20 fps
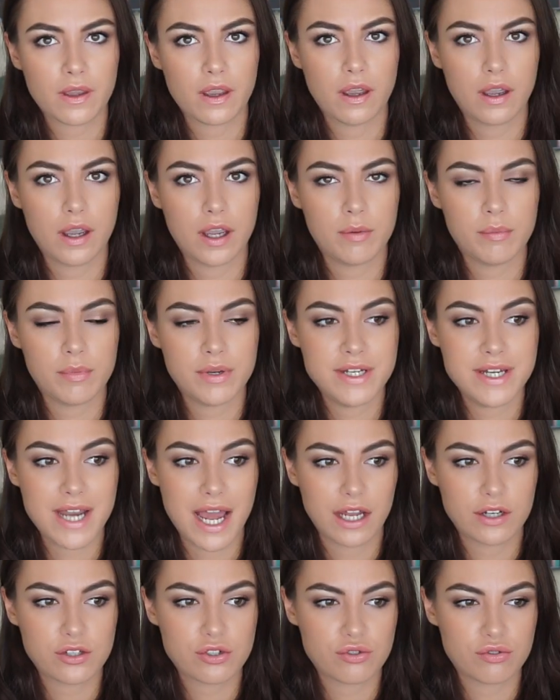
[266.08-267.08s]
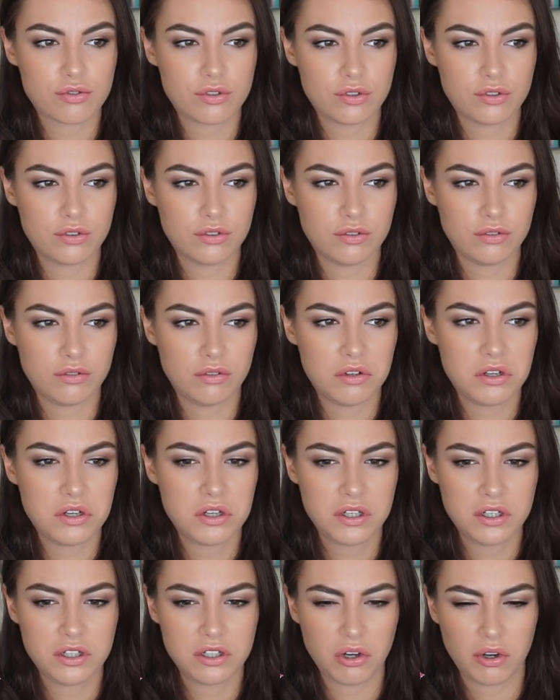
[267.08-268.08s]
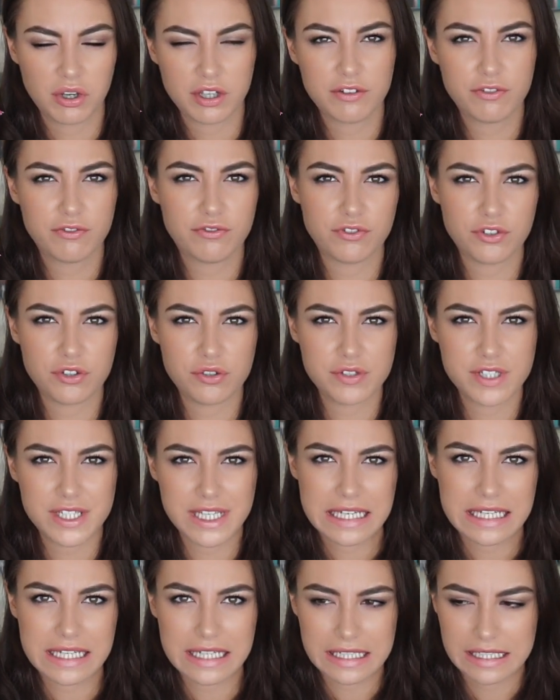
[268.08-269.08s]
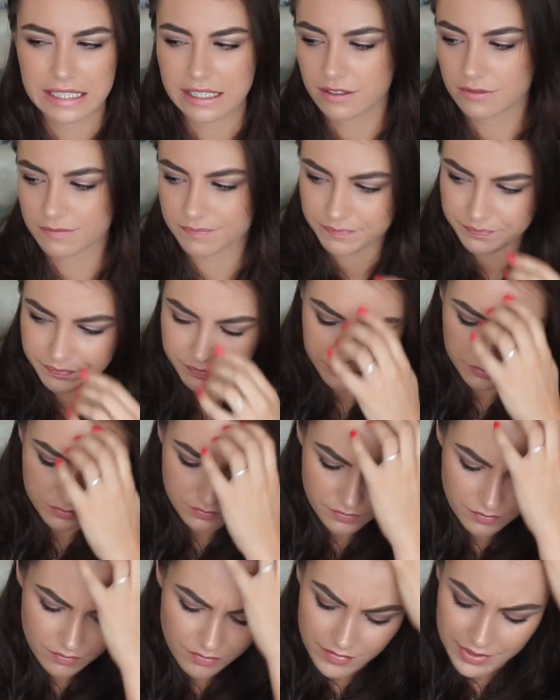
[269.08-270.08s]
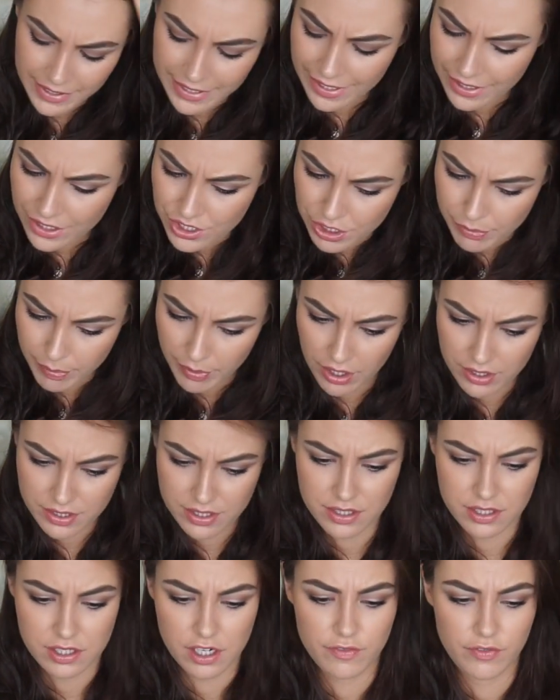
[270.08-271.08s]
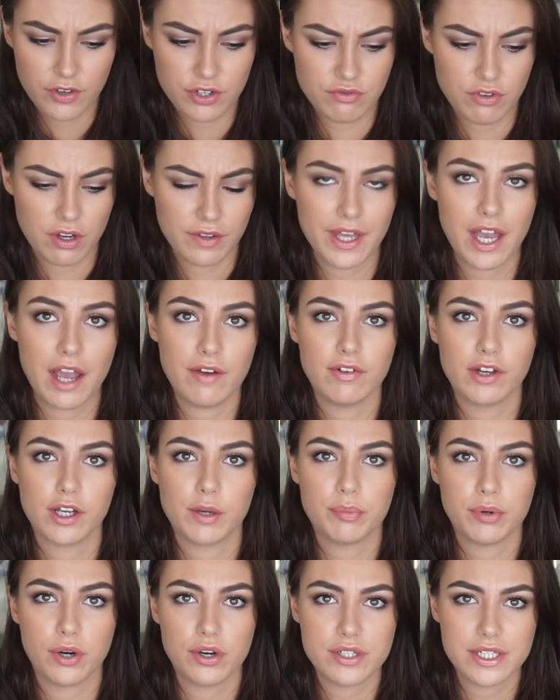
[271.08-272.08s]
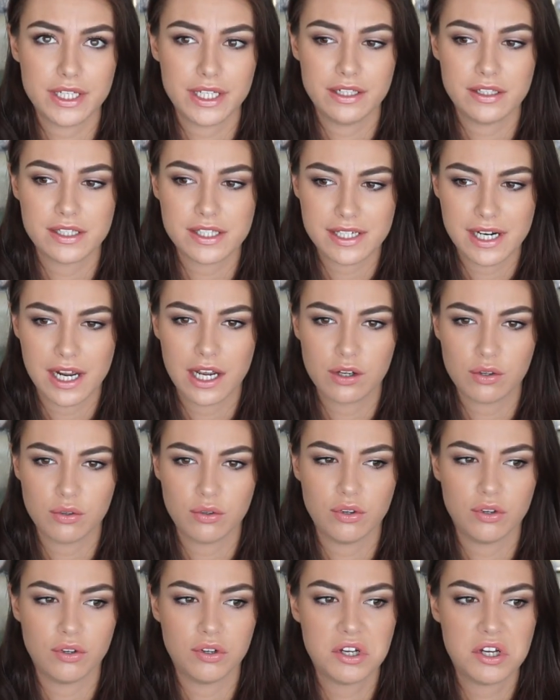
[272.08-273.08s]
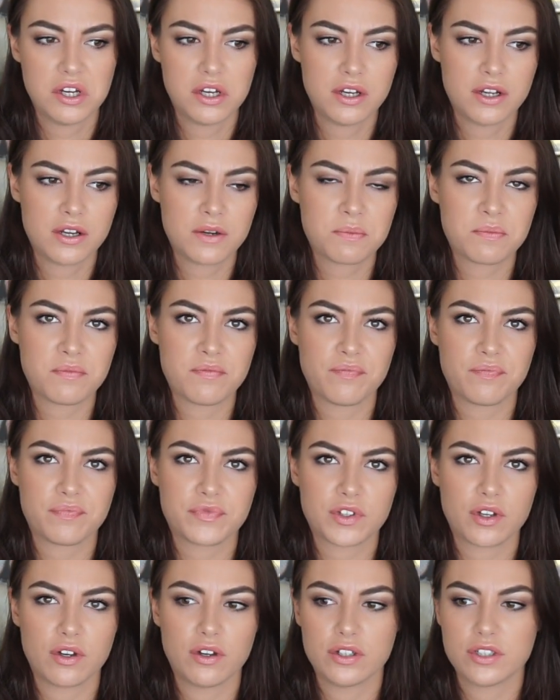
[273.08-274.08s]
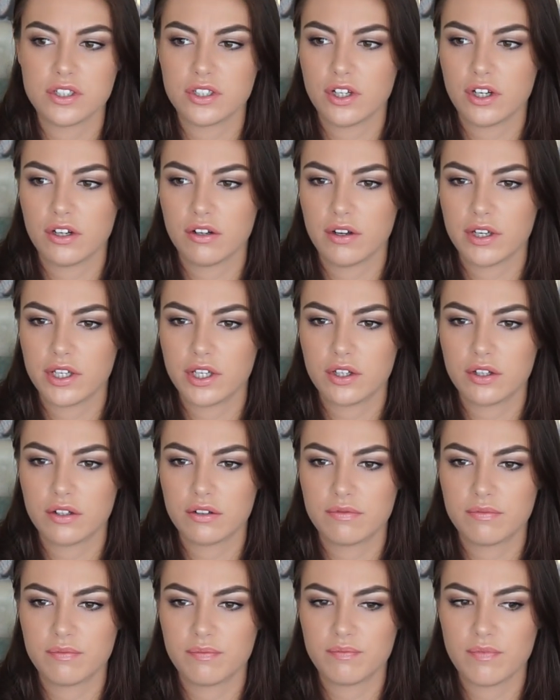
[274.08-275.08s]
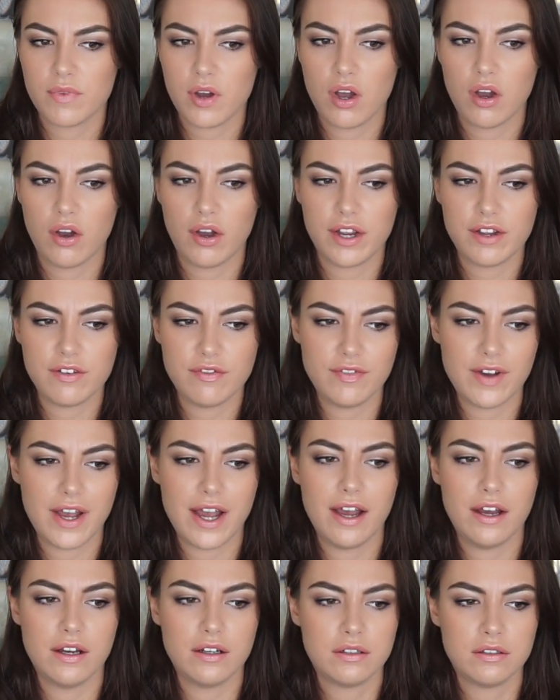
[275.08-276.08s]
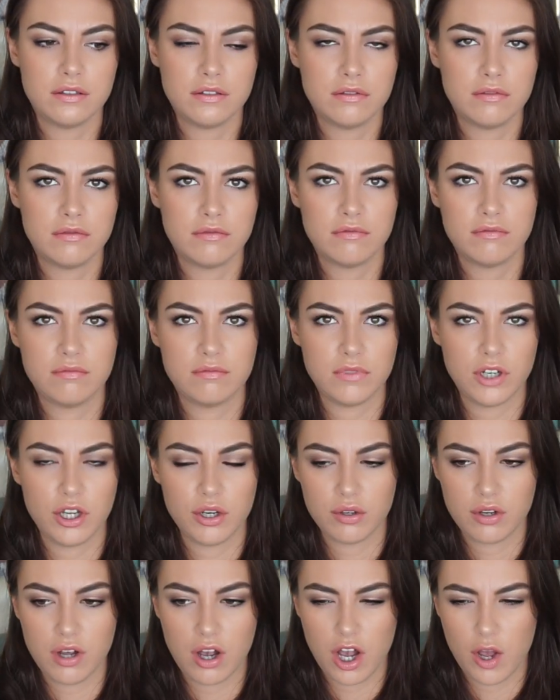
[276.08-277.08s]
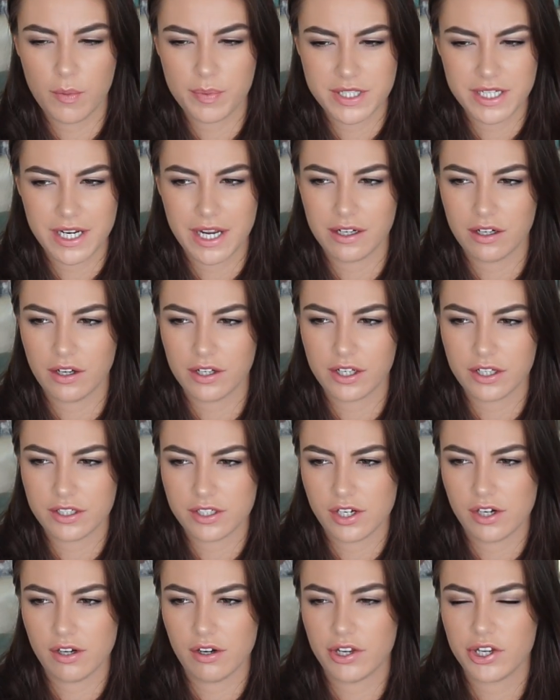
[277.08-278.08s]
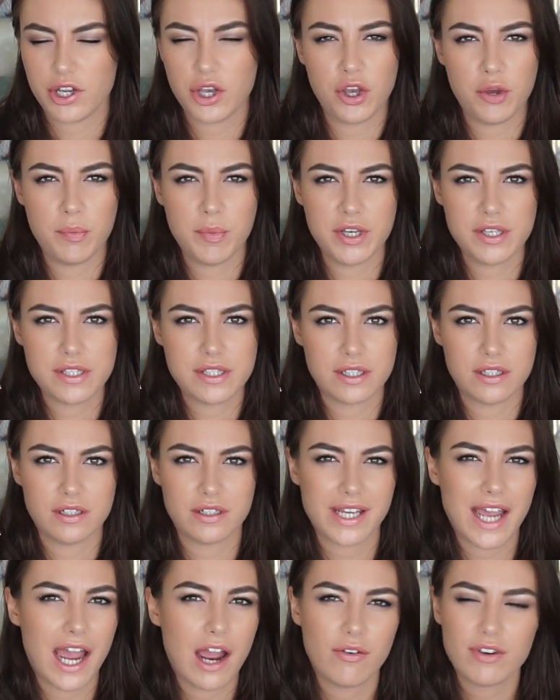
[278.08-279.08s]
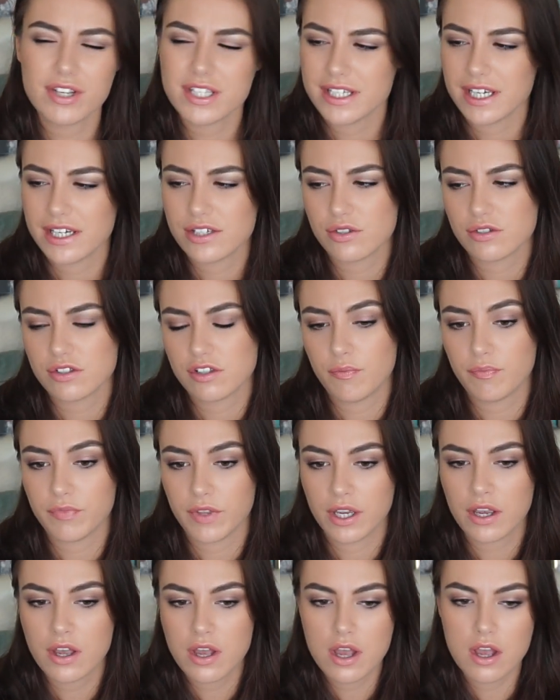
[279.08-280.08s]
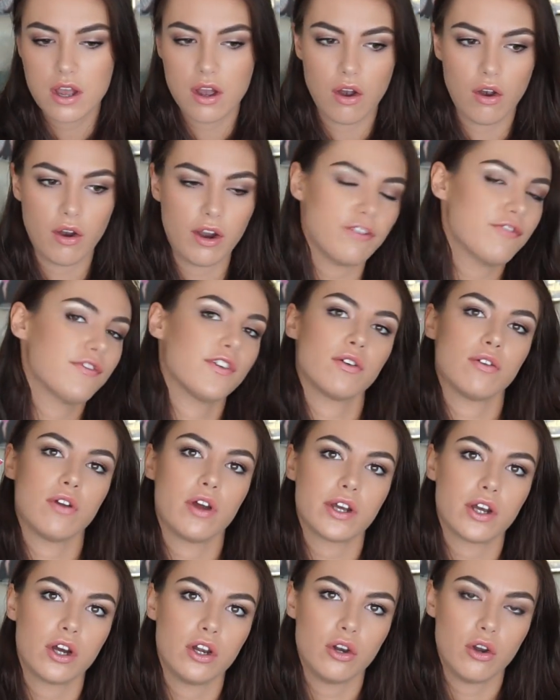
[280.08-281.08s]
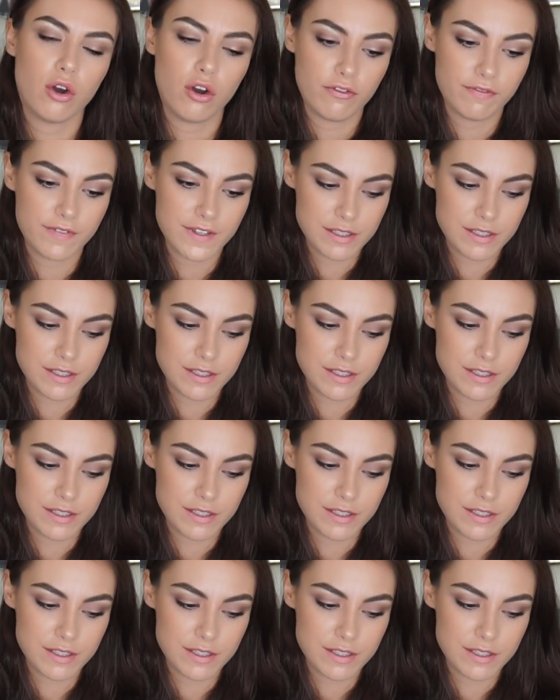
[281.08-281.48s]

natural like fruity energy bars and stuff. I'd rather have like a protein snack or I don't know, like a high fat low carb snack, like I don't know, like hummus and carrot sticks or something. I feel like a lot of